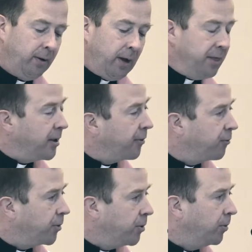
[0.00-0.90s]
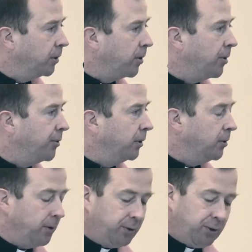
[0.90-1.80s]
and therefore you will learn to
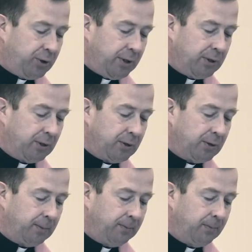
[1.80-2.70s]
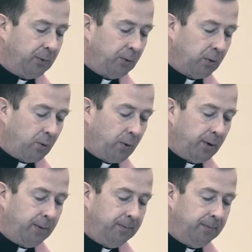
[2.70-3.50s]
look to Jesus, your Lord.